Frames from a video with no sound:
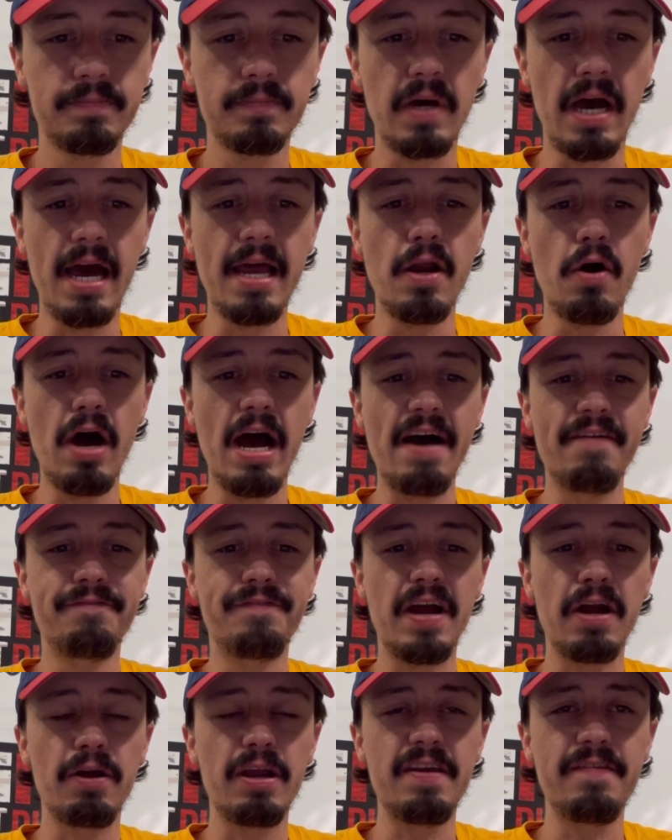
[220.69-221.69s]
I know I have
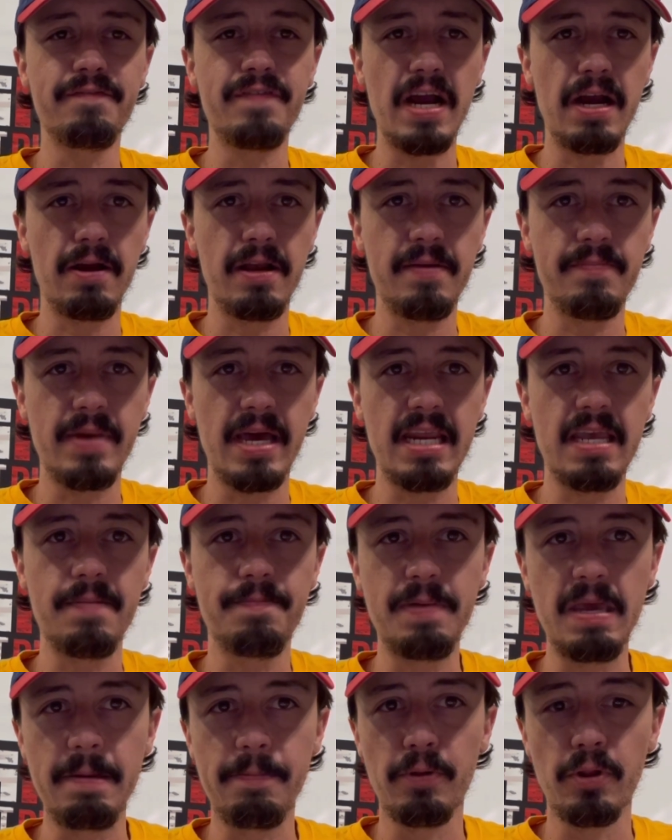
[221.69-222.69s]
very, very many
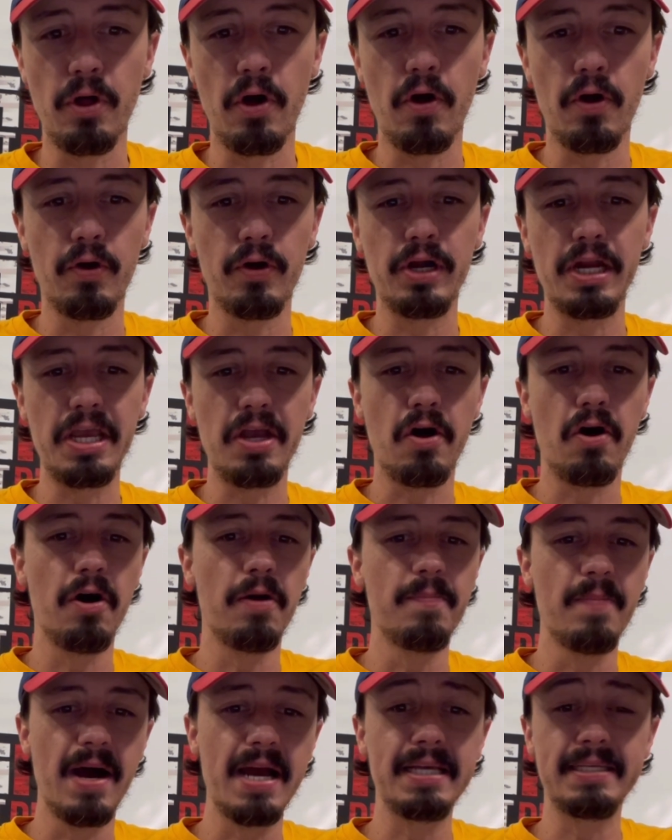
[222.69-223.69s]
people already
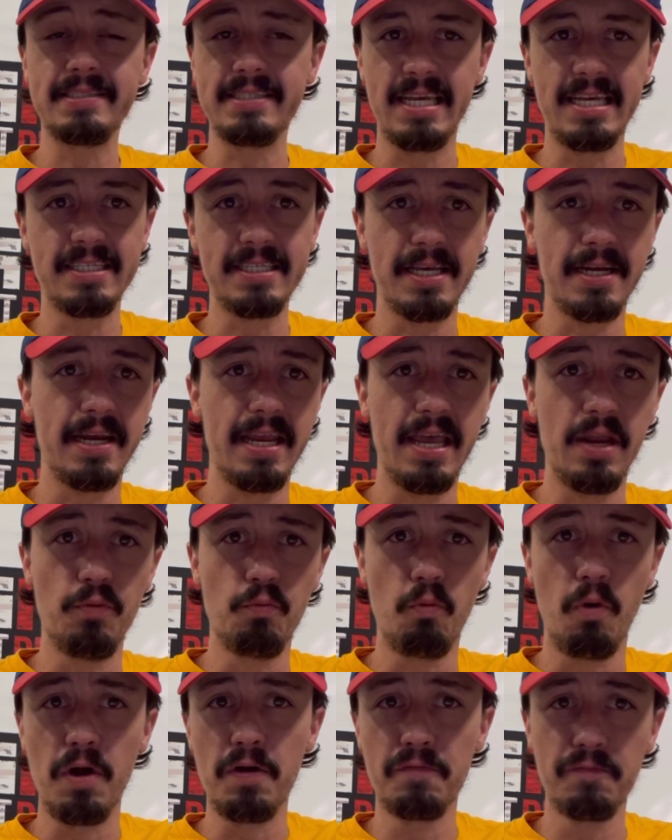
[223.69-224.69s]
on my season in
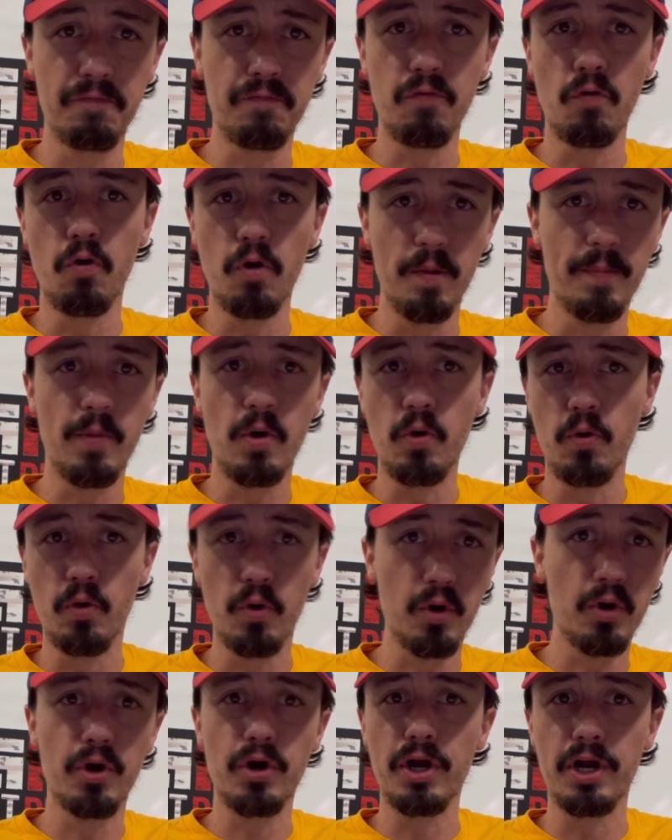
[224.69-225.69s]
one form
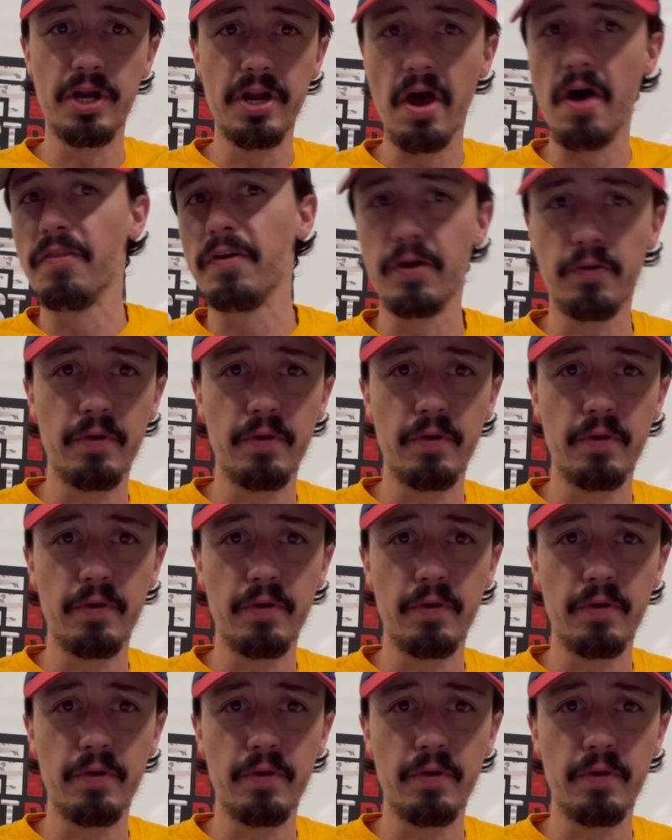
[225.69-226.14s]
or another,